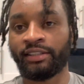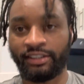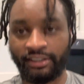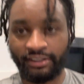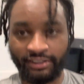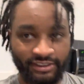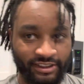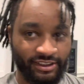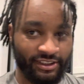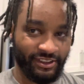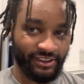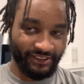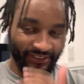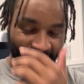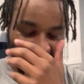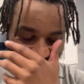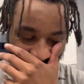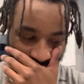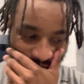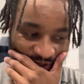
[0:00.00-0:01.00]
it's a little
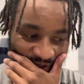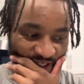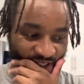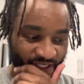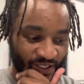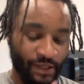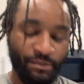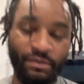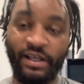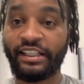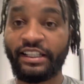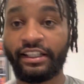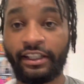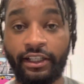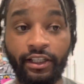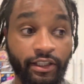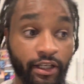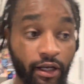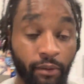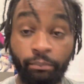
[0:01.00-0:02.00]
messed up. I need a
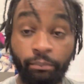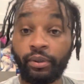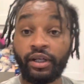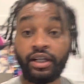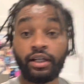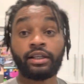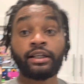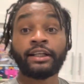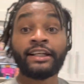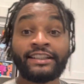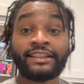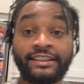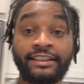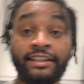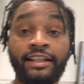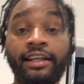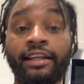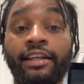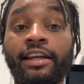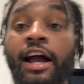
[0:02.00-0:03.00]
haircut. But
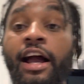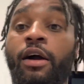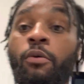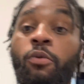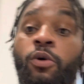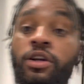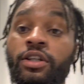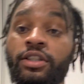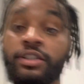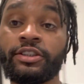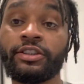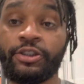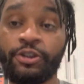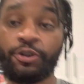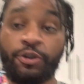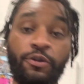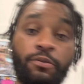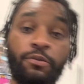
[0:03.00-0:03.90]
today, I want to do